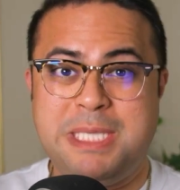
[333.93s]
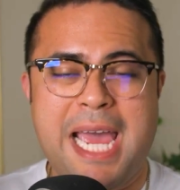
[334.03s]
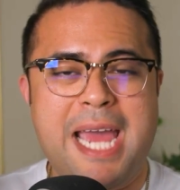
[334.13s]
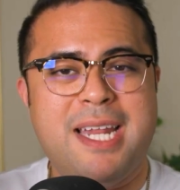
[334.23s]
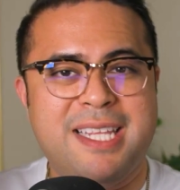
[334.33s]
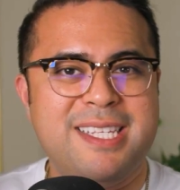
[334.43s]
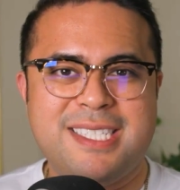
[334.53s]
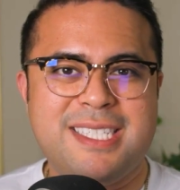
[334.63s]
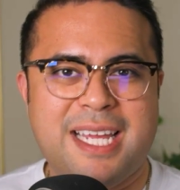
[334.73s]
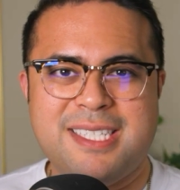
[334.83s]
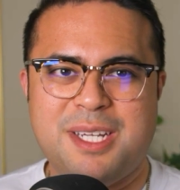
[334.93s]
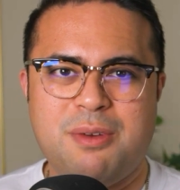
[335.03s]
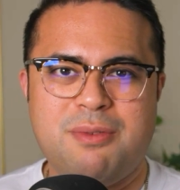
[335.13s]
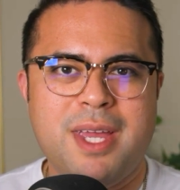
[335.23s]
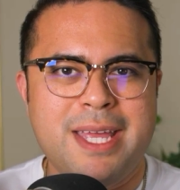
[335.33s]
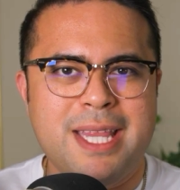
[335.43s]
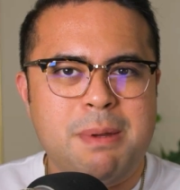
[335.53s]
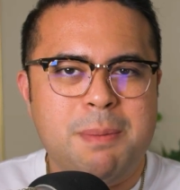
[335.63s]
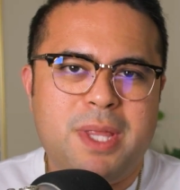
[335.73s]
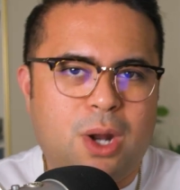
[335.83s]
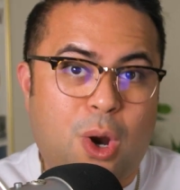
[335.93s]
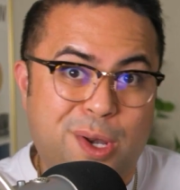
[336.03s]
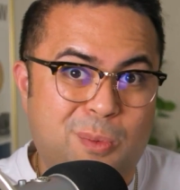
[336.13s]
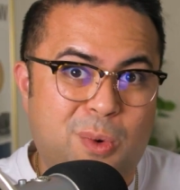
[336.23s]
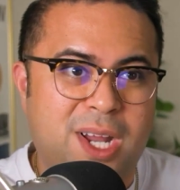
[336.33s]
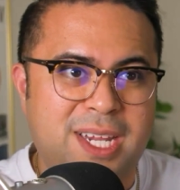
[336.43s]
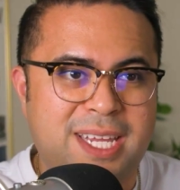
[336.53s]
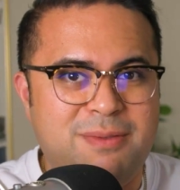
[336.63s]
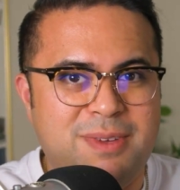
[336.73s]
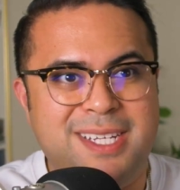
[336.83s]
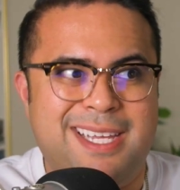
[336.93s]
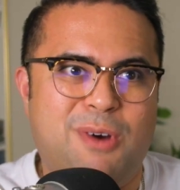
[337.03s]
dead in the sense of the people that already want EVs,